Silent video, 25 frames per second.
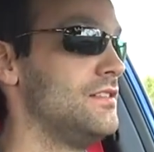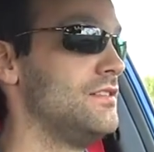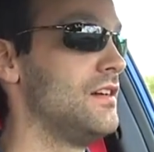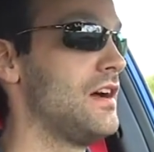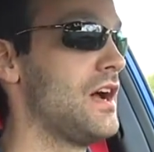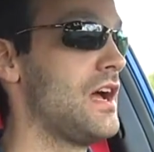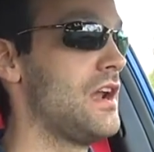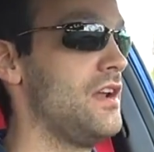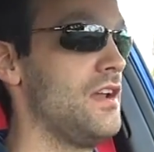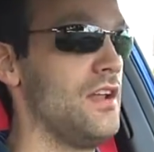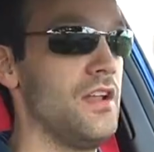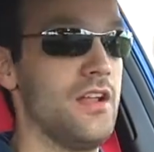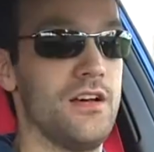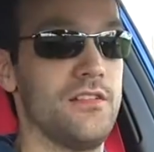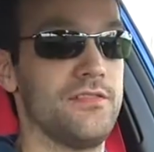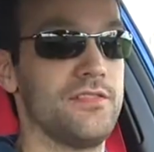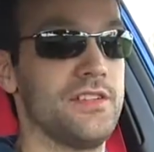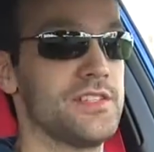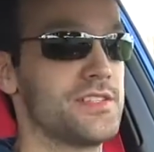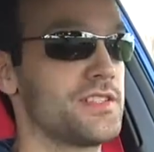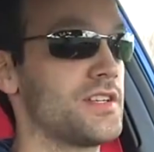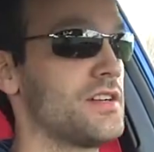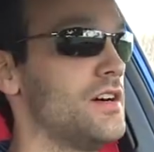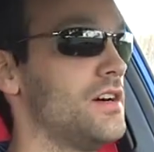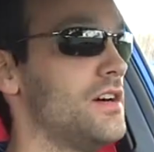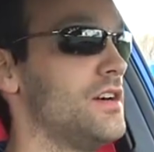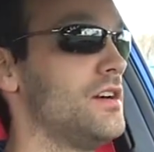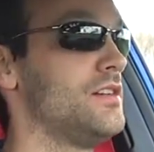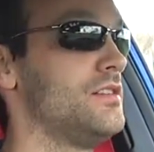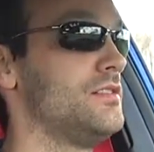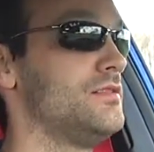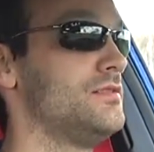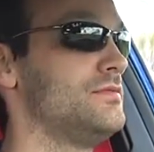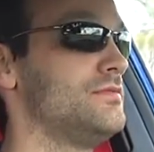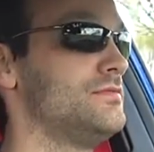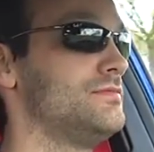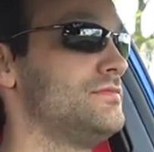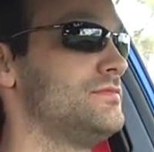I love this car.
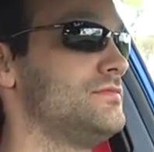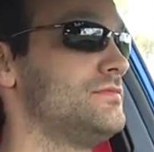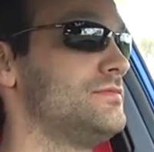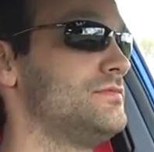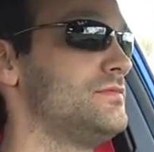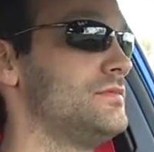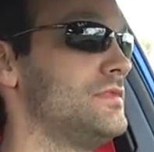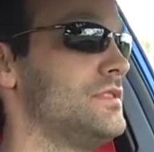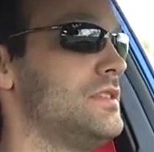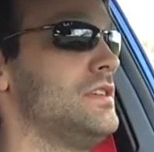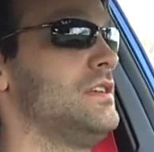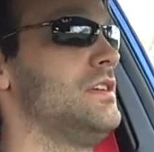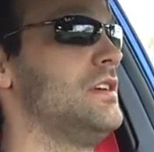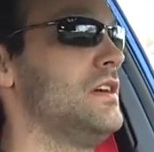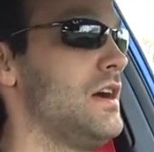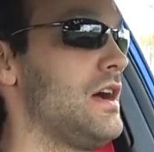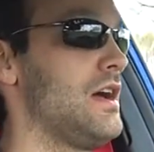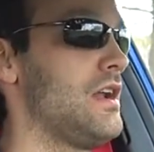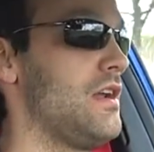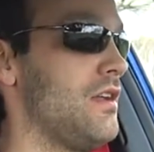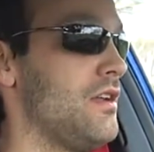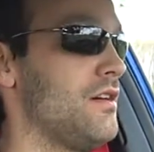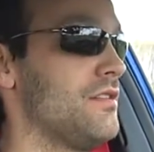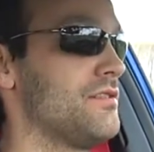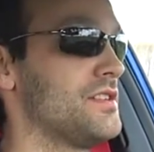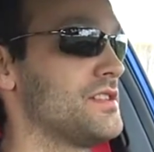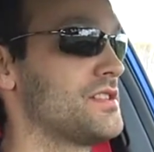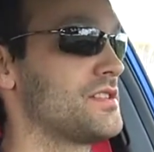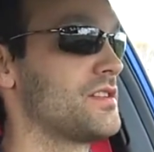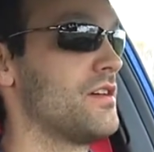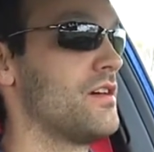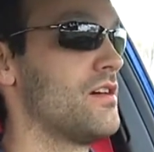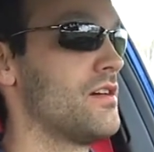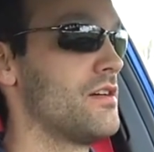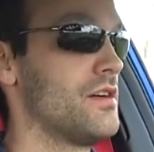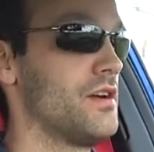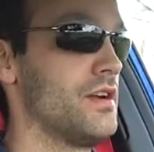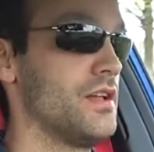I love this
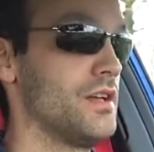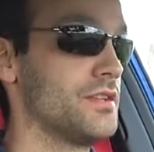car.